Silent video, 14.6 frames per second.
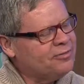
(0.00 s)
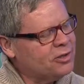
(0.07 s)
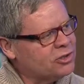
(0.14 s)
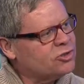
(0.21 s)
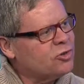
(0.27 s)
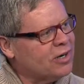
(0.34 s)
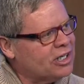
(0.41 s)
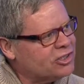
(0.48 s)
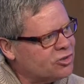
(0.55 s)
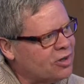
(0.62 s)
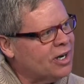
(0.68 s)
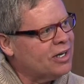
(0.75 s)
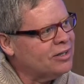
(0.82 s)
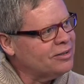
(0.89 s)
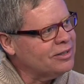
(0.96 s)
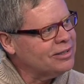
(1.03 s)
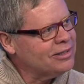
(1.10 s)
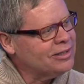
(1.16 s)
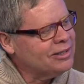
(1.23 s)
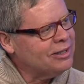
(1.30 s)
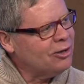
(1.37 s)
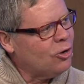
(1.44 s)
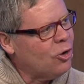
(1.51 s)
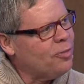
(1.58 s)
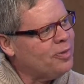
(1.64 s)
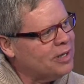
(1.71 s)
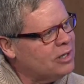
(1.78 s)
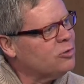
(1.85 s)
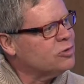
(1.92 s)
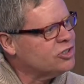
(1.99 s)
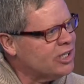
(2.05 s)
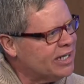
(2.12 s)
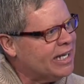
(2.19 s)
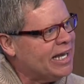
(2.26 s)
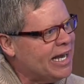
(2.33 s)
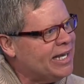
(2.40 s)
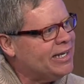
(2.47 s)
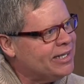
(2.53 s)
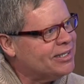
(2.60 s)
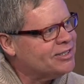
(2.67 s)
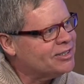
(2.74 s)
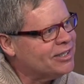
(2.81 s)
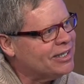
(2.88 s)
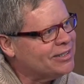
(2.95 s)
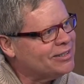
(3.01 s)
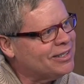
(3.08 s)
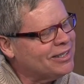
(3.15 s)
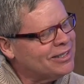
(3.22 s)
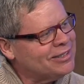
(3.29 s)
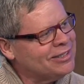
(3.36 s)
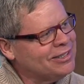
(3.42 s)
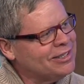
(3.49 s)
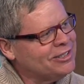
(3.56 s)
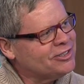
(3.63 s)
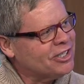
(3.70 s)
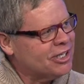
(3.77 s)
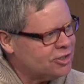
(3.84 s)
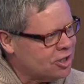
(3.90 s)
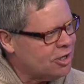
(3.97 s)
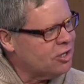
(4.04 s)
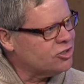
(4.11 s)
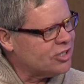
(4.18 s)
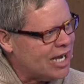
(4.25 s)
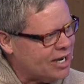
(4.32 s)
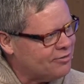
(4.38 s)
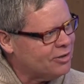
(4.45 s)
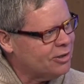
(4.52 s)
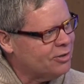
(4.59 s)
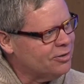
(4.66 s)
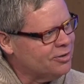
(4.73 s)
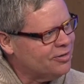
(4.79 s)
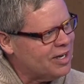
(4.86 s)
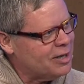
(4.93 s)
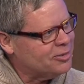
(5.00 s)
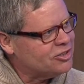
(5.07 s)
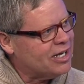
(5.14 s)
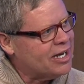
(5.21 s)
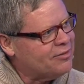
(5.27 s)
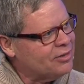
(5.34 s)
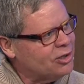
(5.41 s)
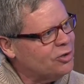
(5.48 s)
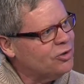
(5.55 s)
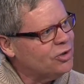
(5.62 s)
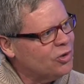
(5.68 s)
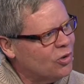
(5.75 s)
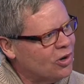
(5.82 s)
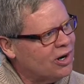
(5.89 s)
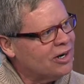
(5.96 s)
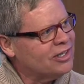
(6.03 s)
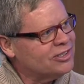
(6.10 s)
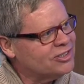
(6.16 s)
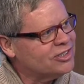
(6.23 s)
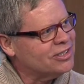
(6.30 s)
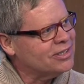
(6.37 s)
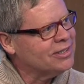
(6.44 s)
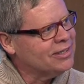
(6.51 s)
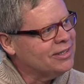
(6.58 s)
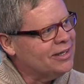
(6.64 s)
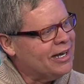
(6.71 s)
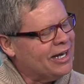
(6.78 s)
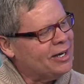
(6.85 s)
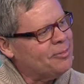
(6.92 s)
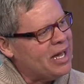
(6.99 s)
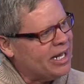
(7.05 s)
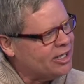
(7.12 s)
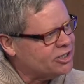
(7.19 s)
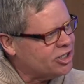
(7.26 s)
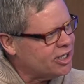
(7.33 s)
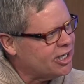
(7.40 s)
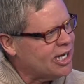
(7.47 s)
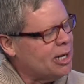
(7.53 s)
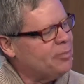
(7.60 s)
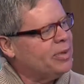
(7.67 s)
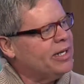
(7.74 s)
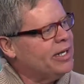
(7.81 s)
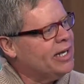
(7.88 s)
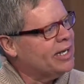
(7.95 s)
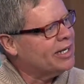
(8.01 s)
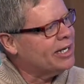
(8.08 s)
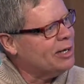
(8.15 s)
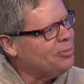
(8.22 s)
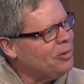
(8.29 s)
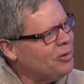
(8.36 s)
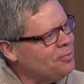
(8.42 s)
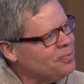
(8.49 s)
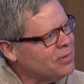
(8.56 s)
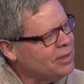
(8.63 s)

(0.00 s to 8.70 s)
first restaurant uh, opening was in the 80s at uh, St. Charles Avenue, the famous avenue in New Orleans, and had a managing company, had a couple